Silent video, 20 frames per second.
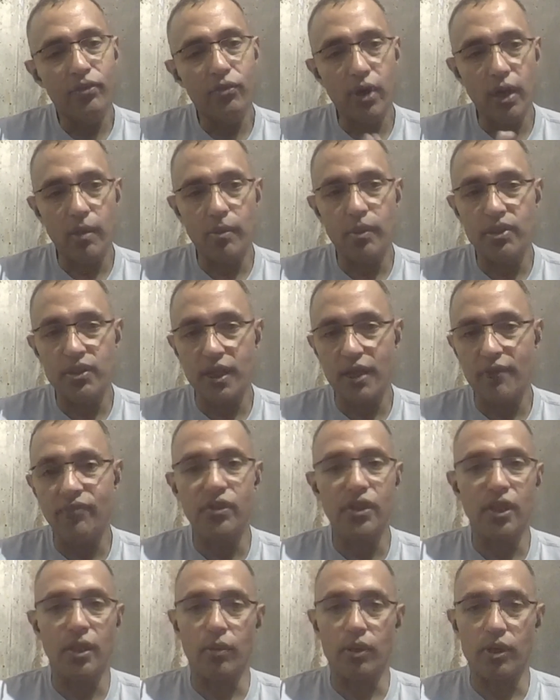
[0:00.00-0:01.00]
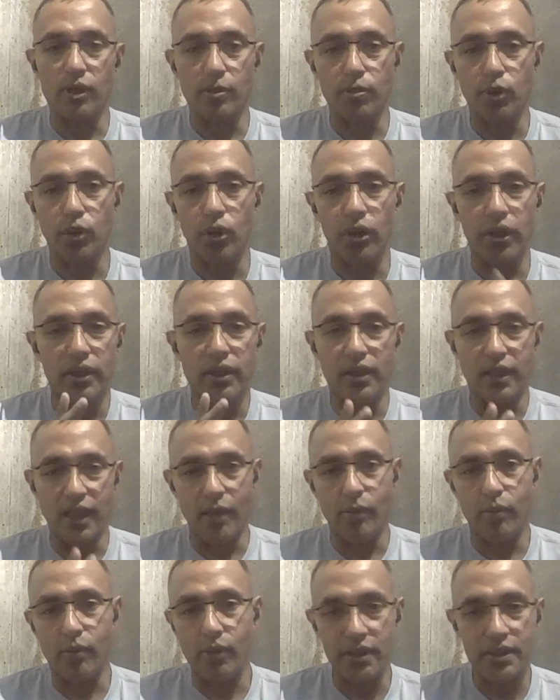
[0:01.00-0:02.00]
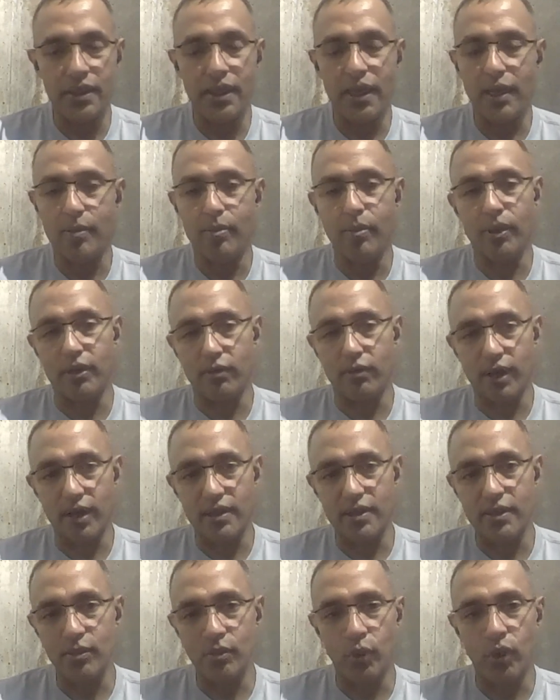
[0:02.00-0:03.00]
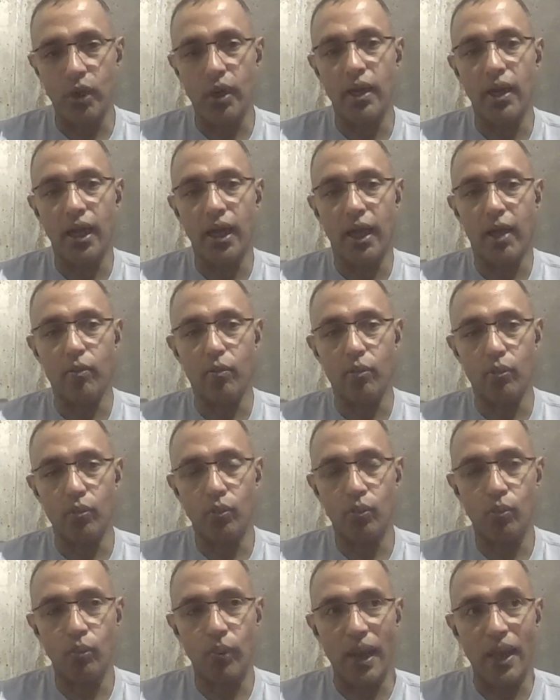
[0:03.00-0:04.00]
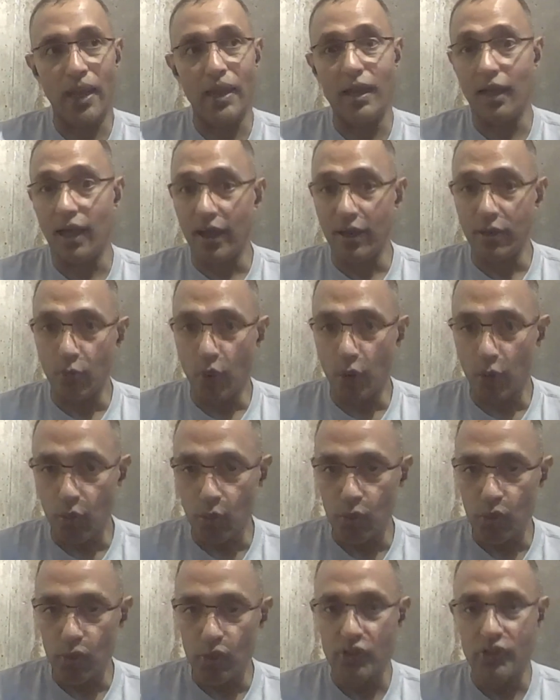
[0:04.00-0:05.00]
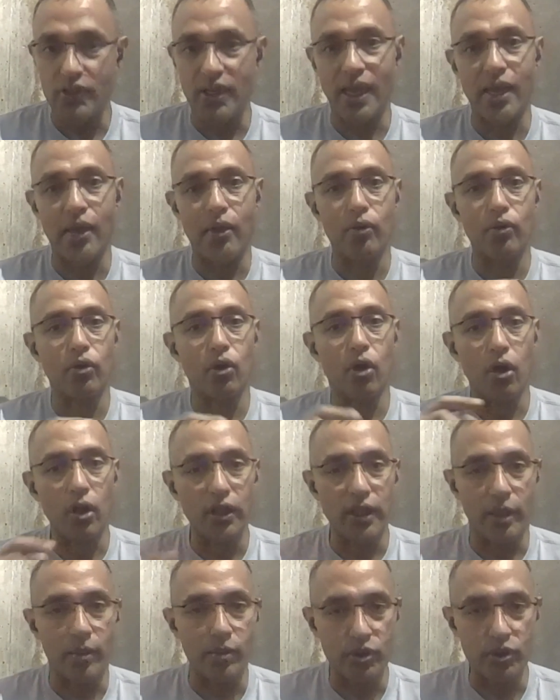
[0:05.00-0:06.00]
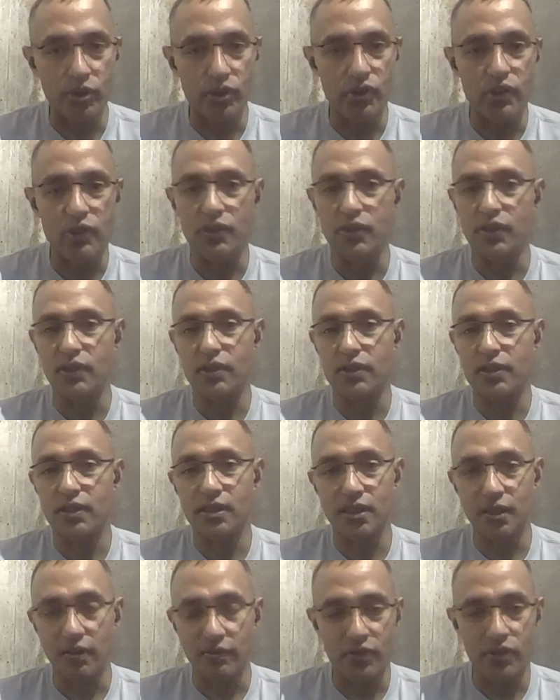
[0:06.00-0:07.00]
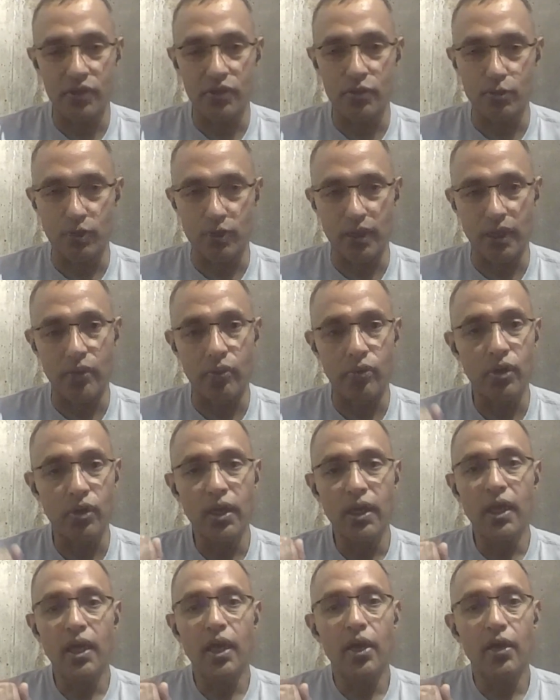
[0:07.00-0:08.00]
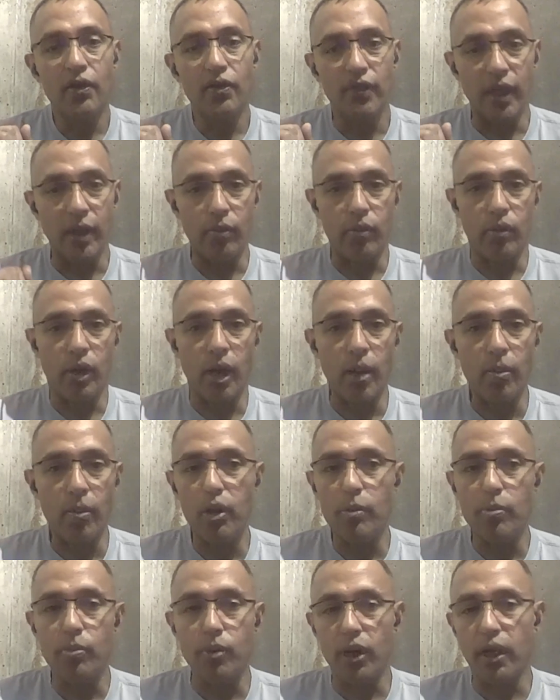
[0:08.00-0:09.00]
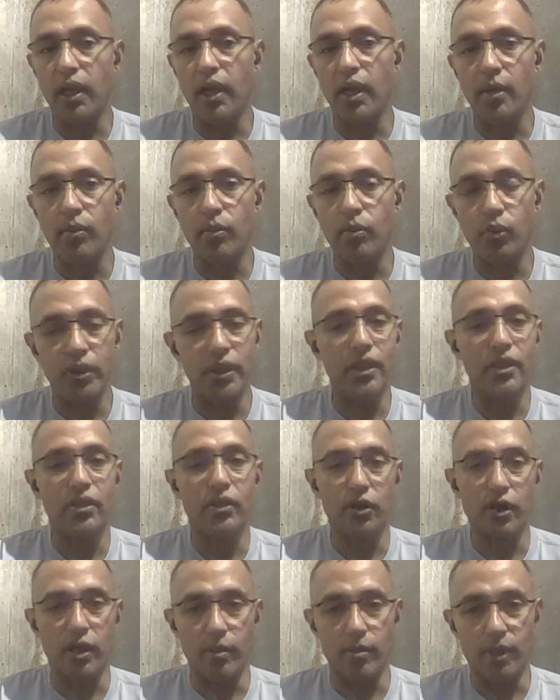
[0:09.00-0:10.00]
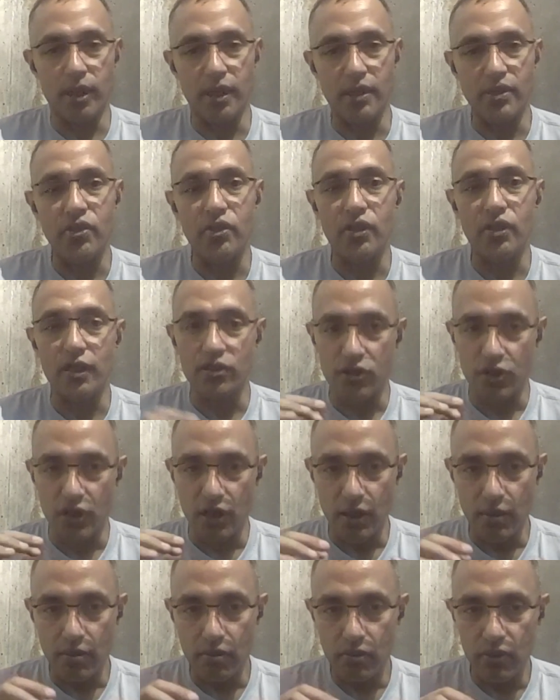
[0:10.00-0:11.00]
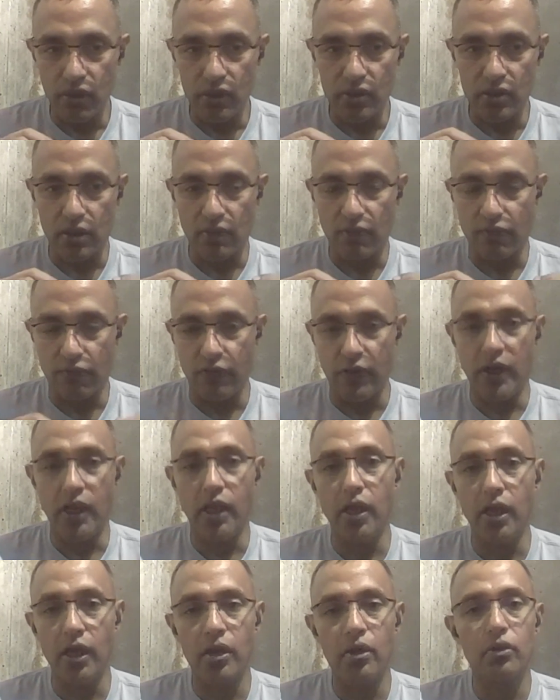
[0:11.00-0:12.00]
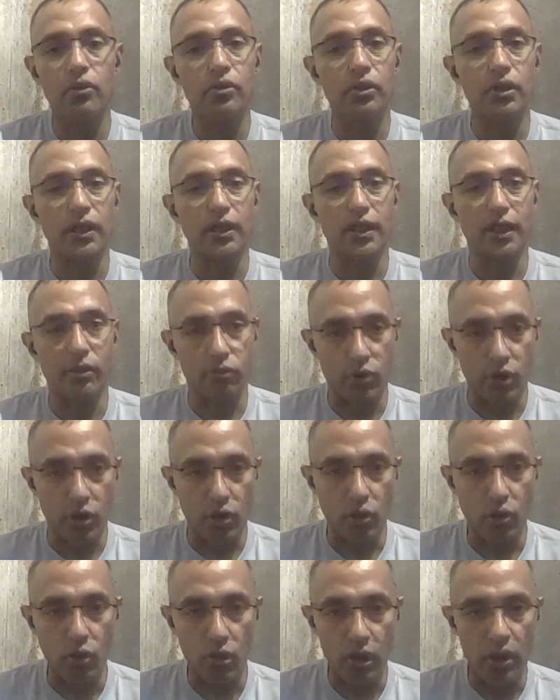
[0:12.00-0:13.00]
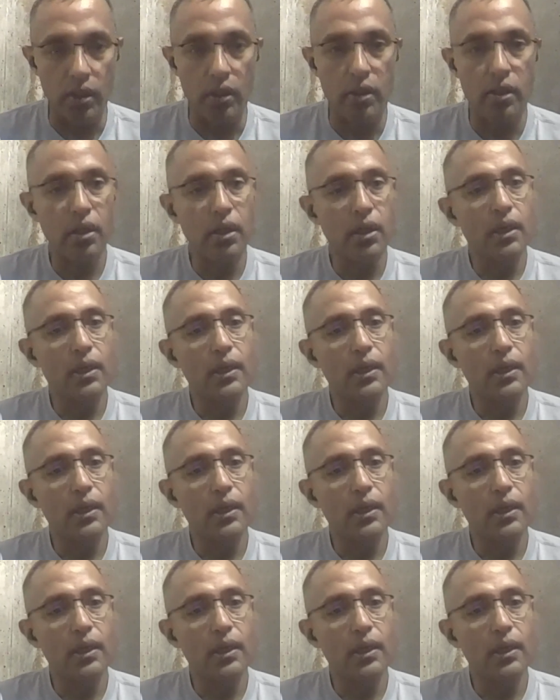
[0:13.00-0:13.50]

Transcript: 3 months after they were deployed, they were attacked by ransomware, and 911 was down, all the emergency services were down. They were able to bring it up within 30 minutes. So there's a video that they recorded.